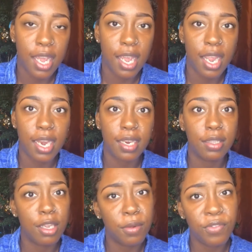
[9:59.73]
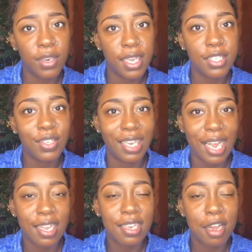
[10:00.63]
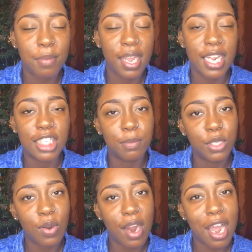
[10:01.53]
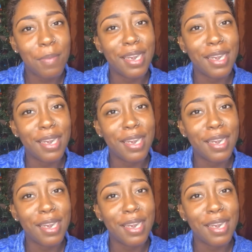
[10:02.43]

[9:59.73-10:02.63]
And don't forget to like, comment, and subscribe.